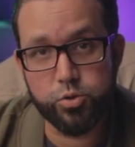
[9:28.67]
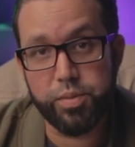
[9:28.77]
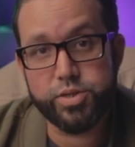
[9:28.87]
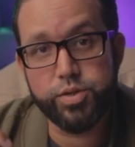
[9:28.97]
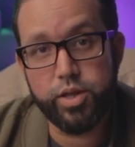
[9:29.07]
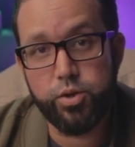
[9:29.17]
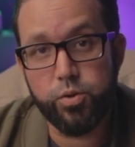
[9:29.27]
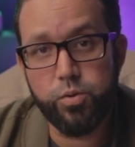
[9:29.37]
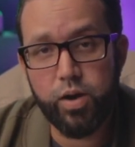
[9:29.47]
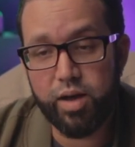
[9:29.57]
to make sure that
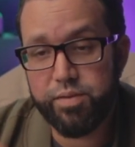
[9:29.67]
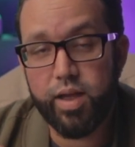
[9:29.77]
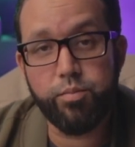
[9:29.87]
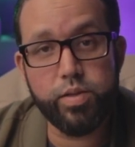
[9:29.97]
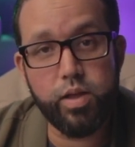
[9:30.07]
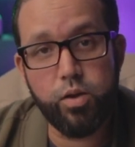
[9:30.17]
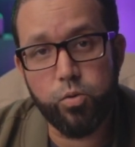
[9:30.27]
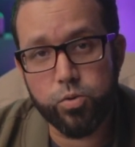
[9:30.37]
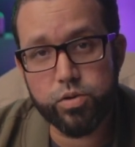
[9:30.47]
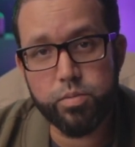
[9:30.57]
you have everything in
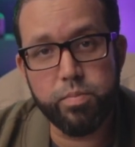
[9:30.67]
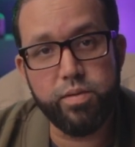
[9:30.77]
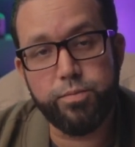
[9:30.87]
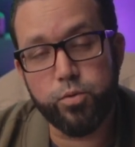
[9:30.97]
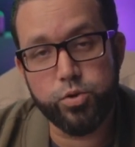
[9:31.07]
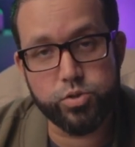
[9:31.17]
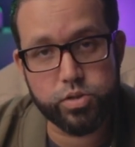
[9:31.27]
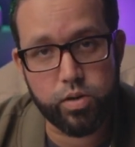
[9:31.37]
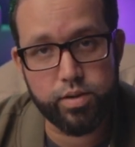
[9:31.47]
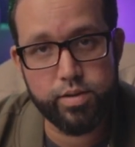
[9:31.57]
order before you
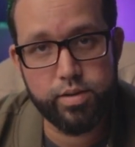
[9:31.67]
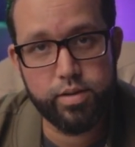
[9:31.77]
start.